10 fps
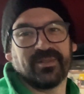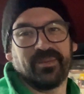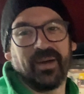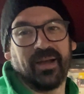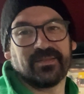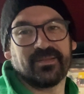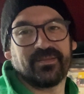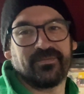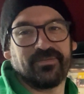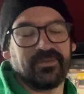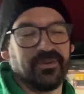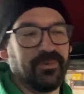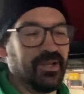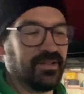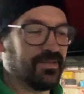the past 3
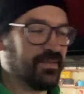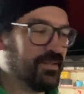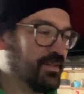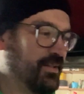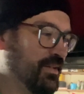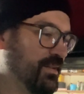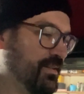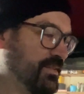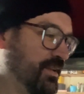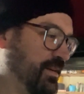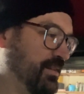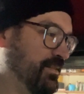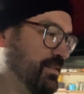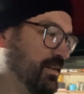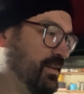weeks. So
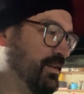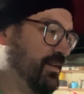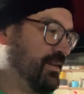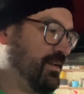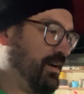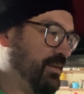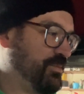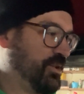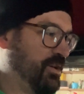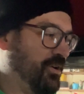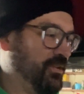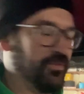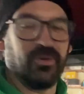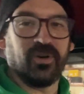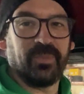I'm sure all of
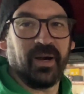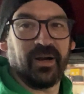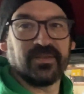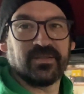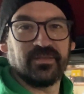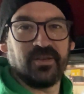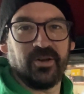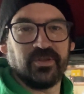you who are parents know the